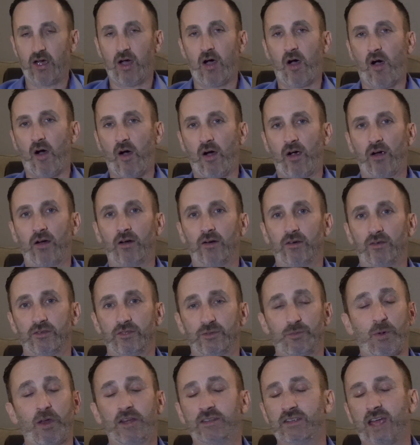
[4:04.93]
are
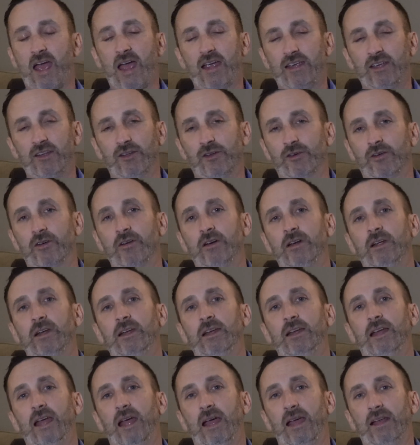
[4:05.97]
spectacular,
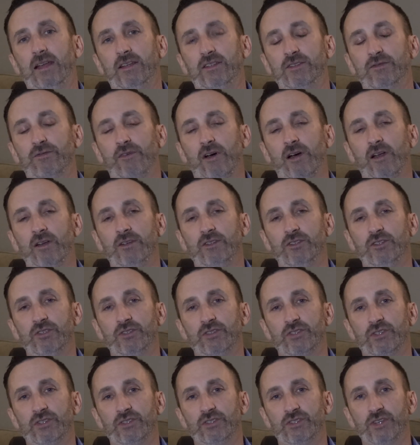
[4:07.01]
and it's fun
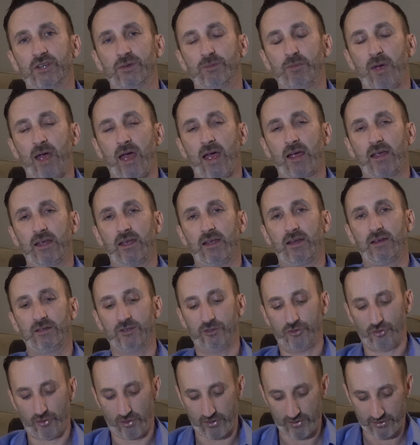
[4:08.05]
just to sit back and
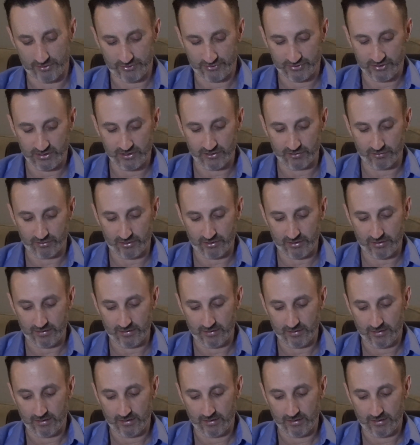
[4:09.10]
enjoy the scenery.